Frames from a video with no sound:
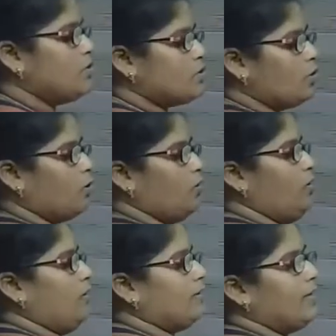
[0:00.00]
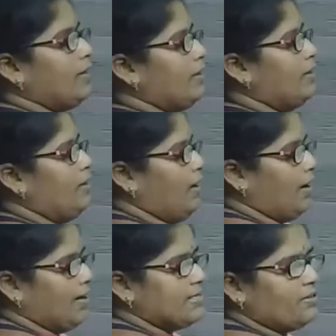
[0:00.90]
So the
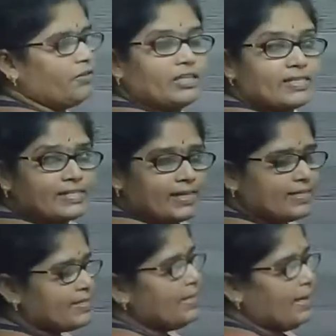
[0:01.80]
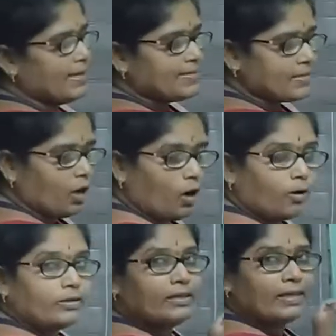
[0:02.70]
answer for this is a
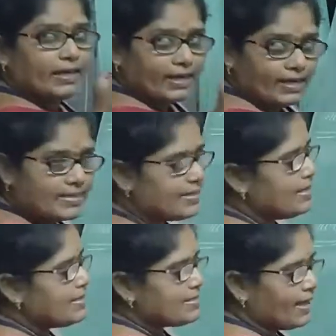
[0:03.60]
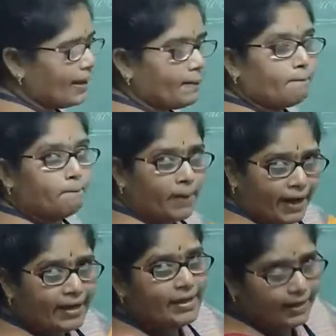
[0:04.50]
song is sung
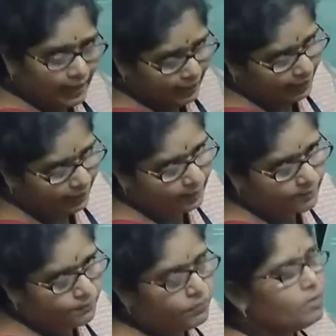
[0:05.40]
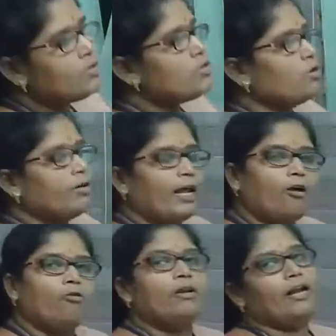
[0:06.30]
by her. So
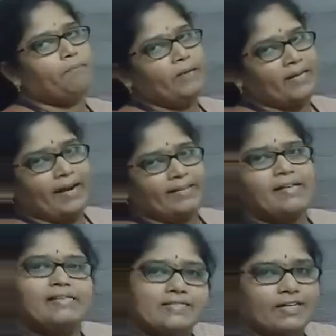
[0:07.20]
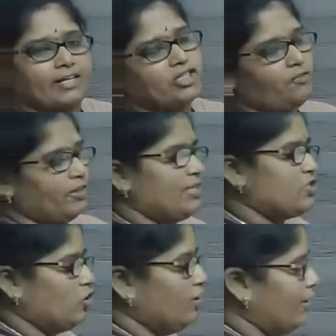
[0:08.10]
now let me write the structure for
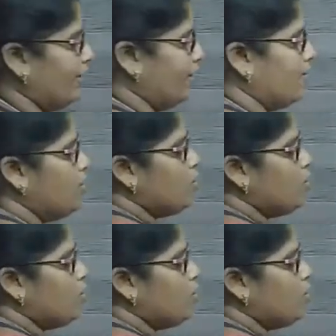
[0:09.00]
these children.